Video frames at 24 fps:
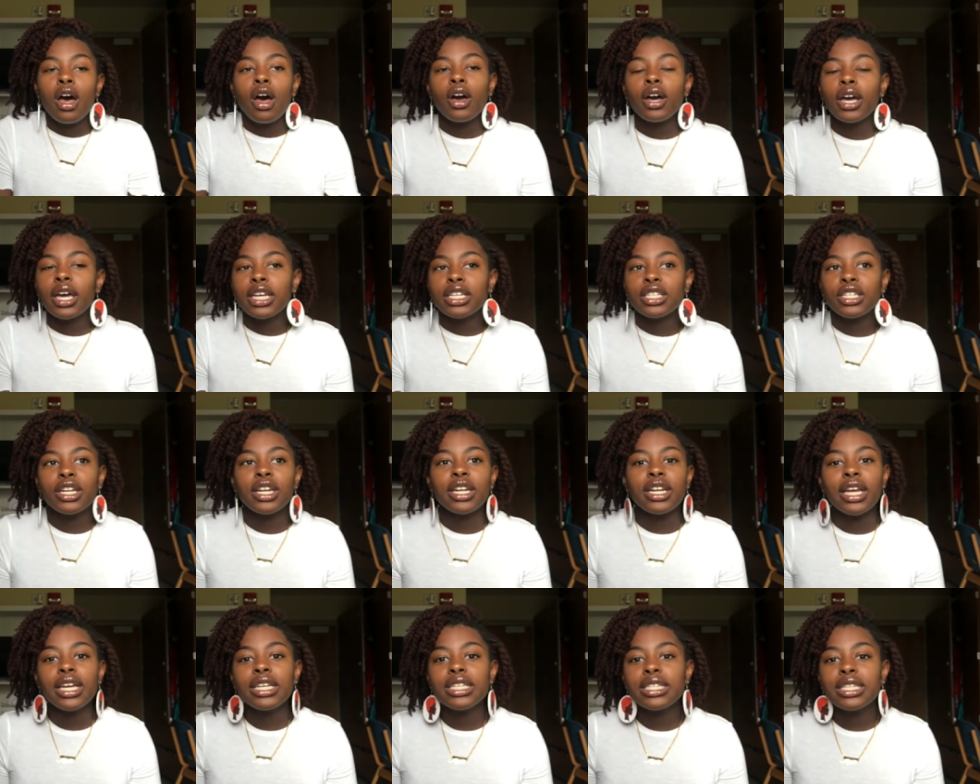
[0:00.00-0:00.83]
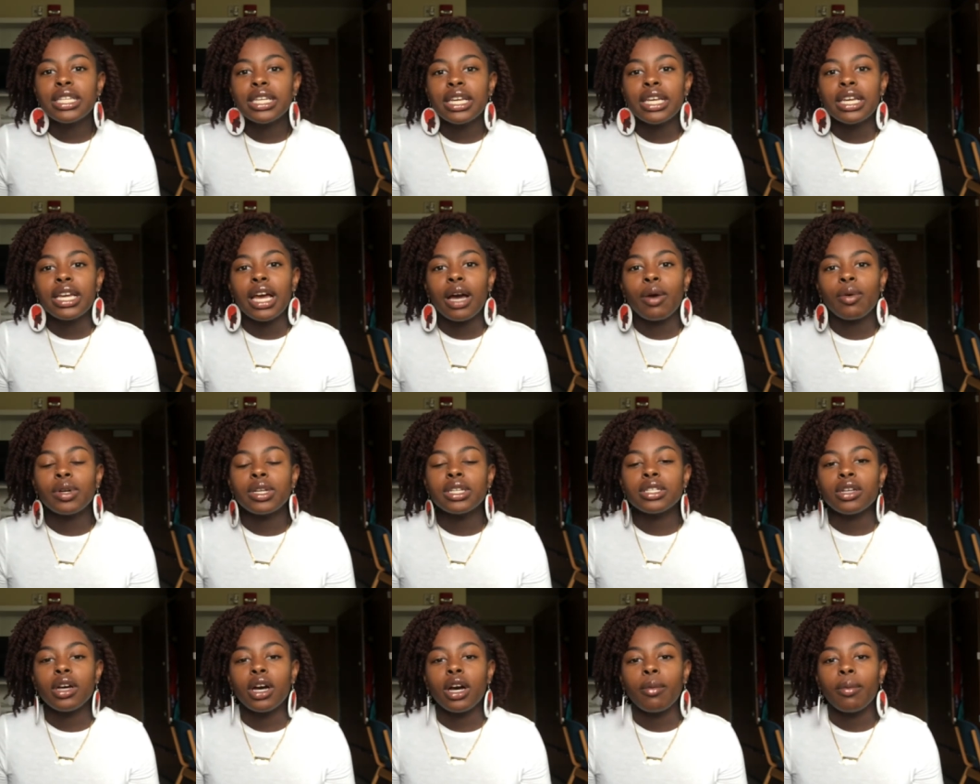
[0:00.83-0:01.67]
Okay, so the next thing I
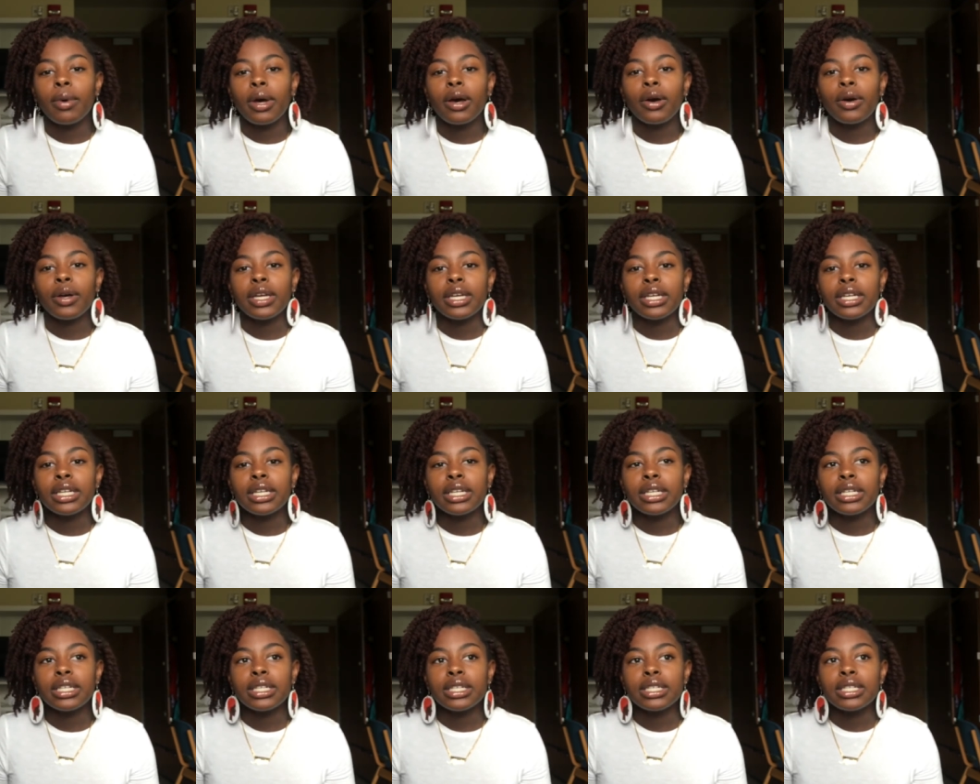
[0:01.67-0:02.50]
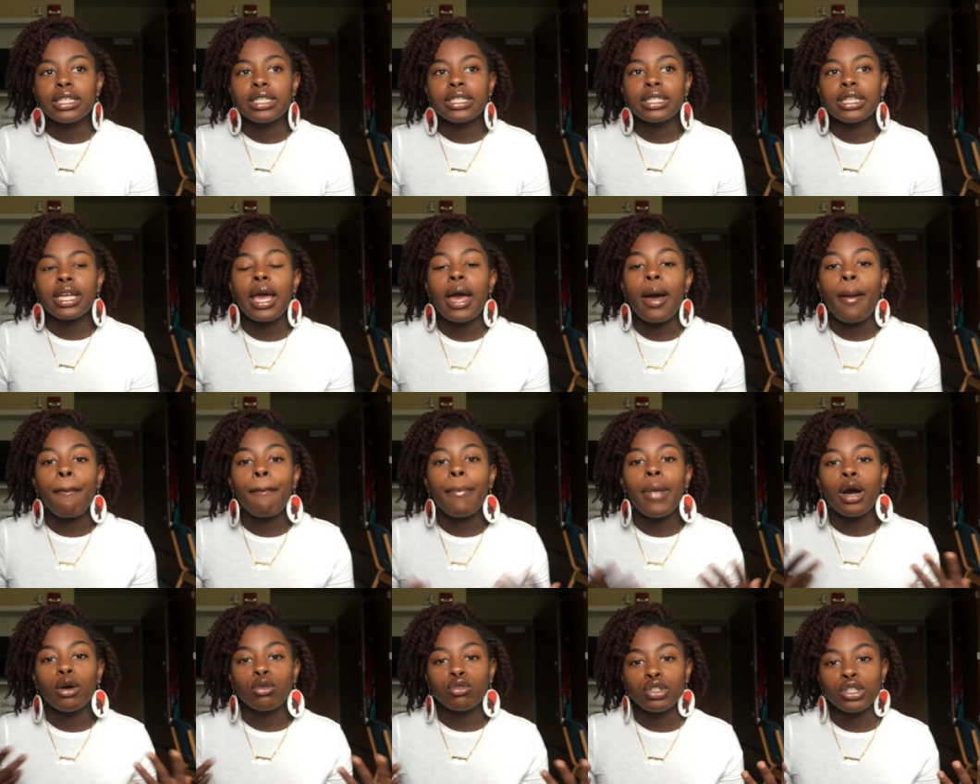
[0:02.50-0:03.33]
want to talk about is
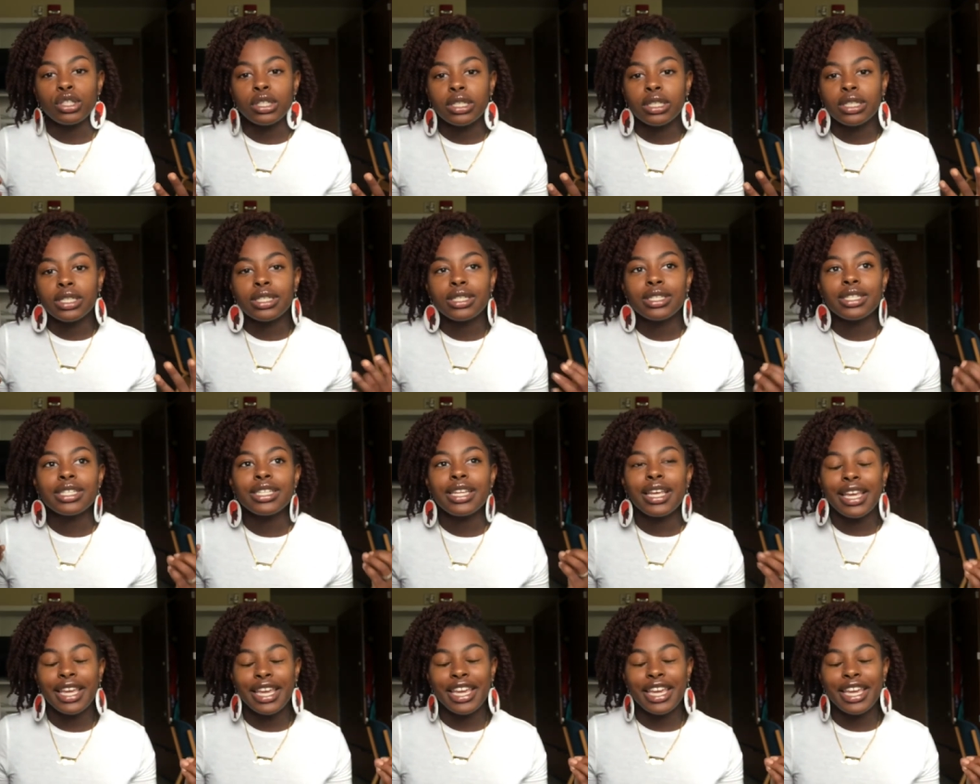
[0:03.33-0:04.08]
emotions